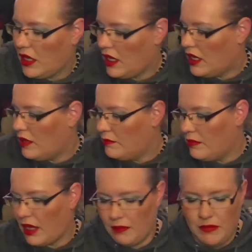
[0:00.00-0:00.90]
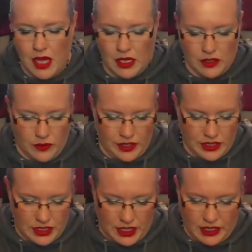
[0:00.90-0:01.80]
Um, I'm not going
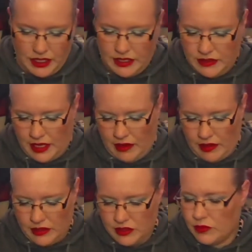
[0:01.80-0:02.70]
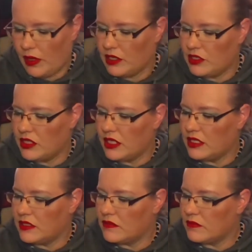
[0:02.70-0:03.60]
to get these out and swatch
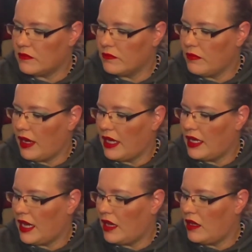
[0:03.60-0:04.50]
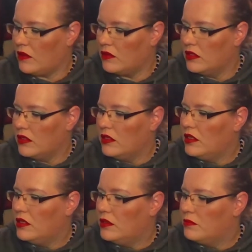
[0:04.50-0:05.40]
these right now
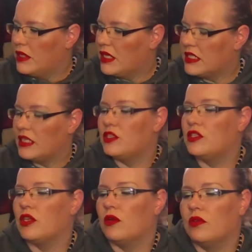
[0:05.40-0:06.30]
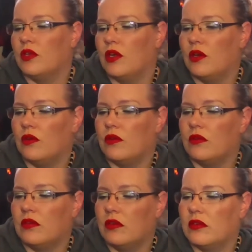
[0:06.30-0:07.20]
because I don't
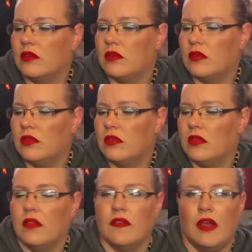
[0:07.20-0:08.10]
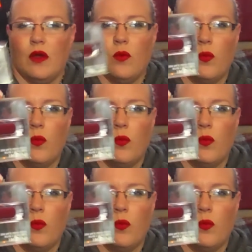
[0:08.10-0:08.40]
know that I'll